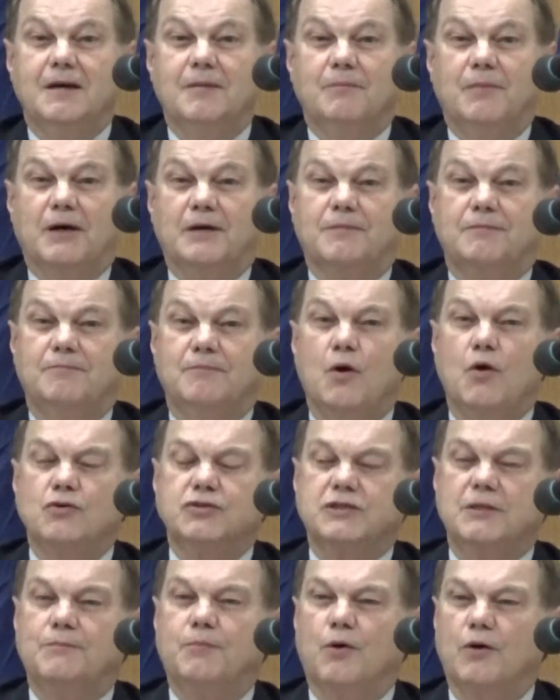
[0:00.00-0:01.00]
But
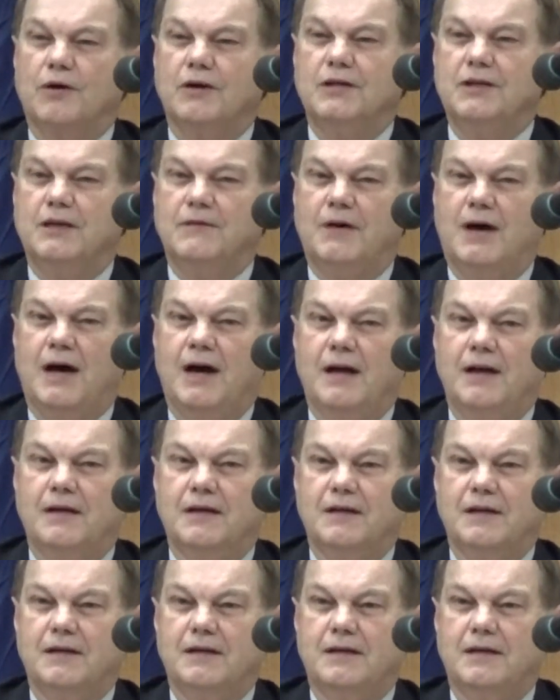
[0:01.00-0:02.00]
most importantly of
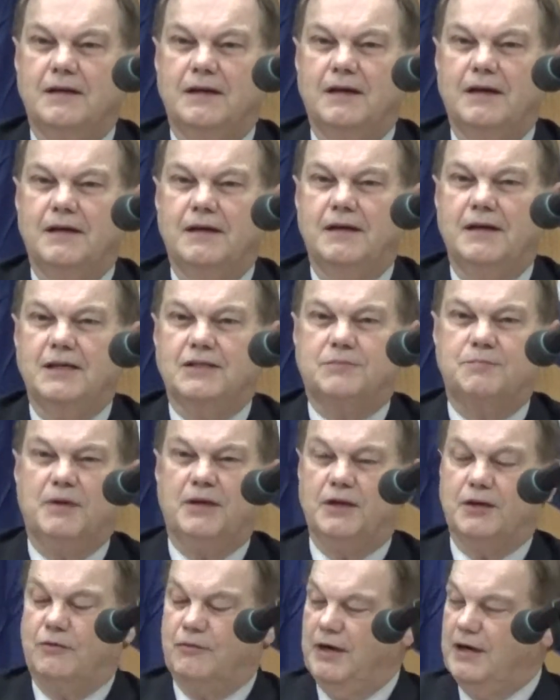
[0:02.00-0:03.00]
all, it's
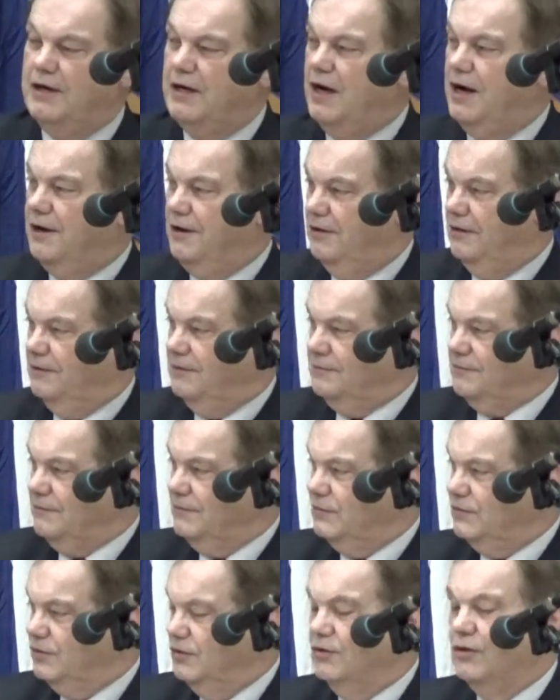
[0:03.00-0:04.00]
been a great honor
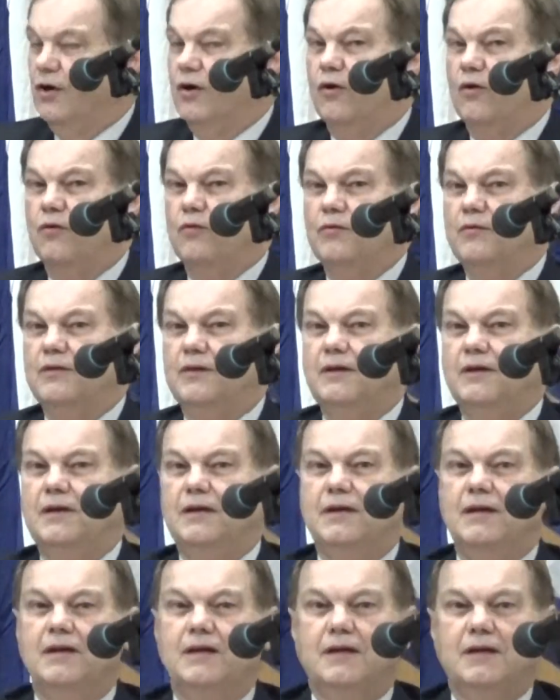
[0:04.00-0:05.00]
to
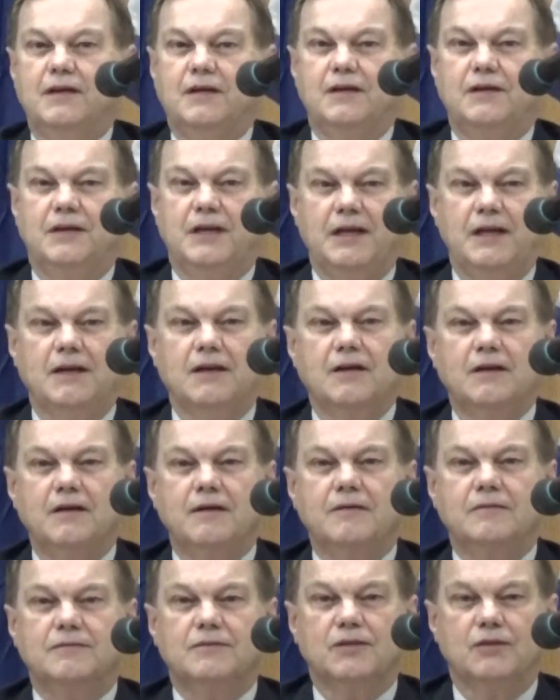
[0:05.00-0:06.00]
know
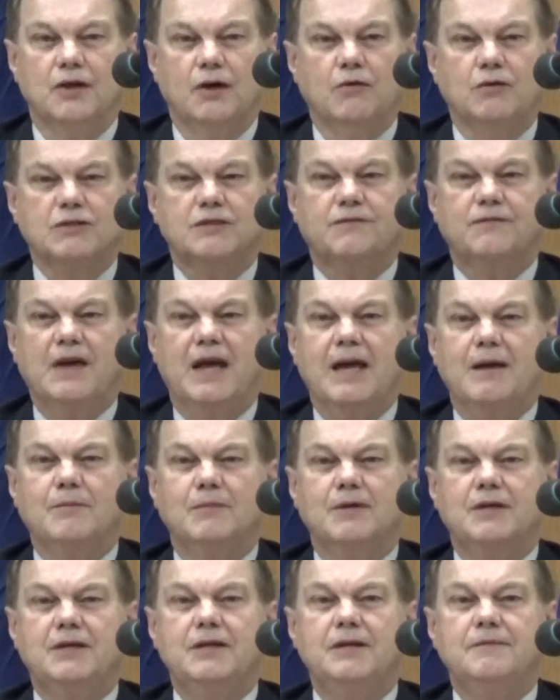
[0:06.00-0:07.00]
Neil, to know his
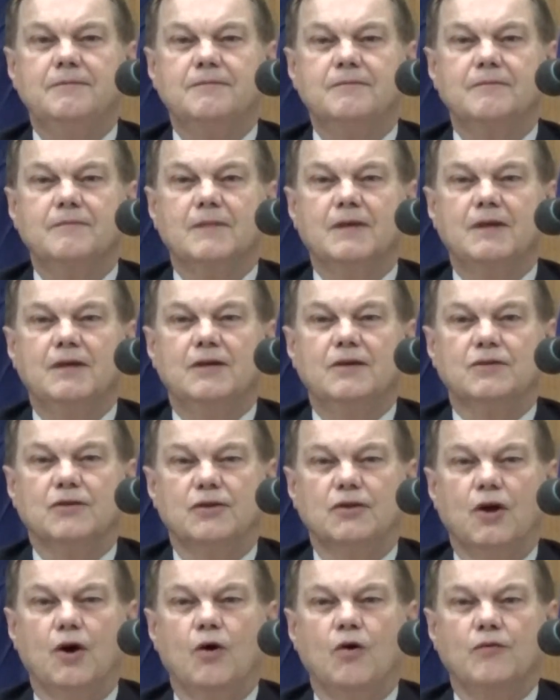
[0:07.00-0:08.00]
family, to
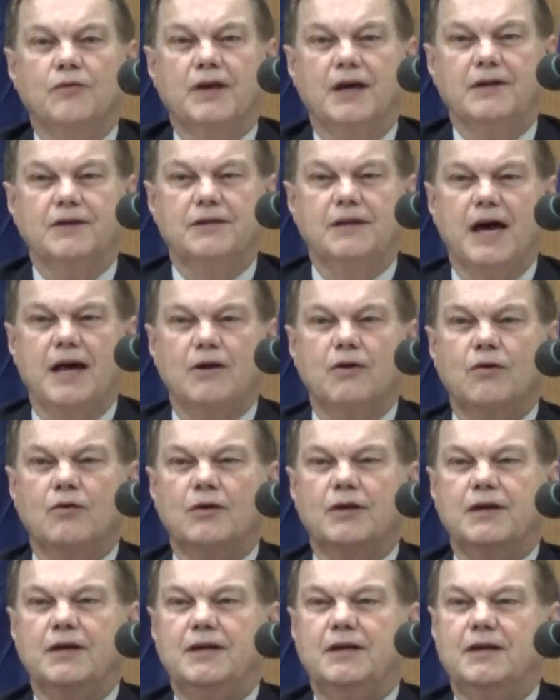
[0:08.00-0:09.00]
know that not
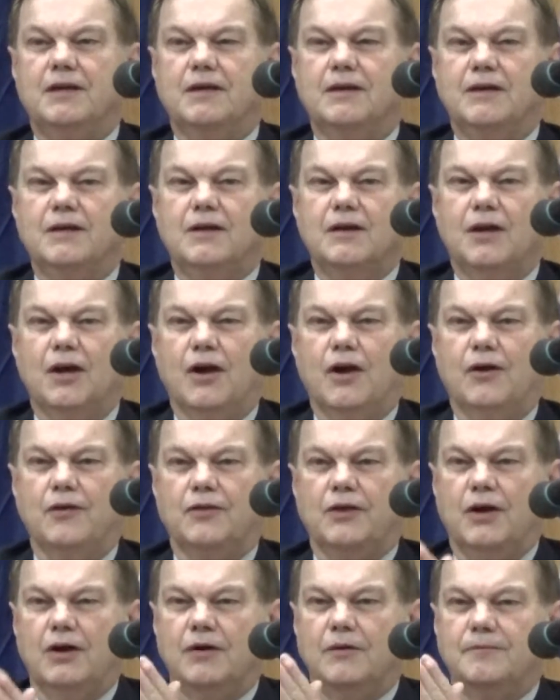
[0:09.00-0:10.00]
only are
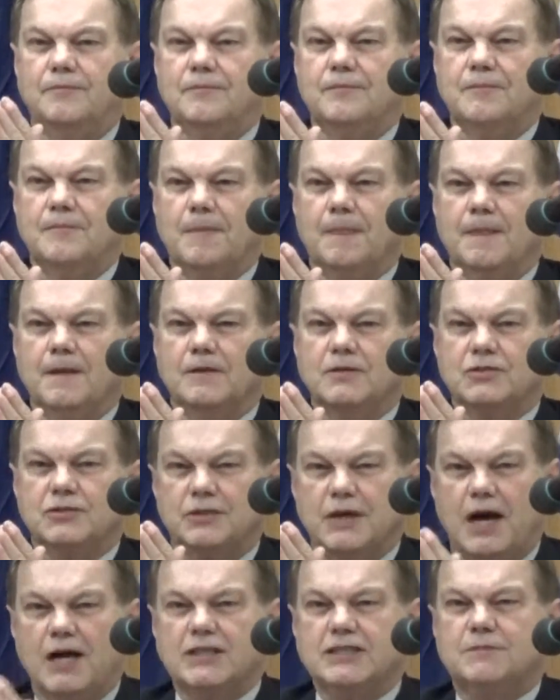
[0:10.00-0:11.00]
there
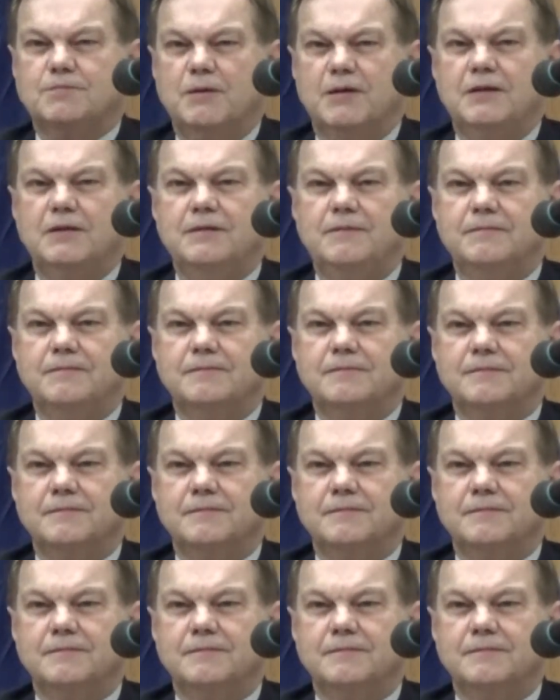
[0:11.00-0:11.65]
Scotsmen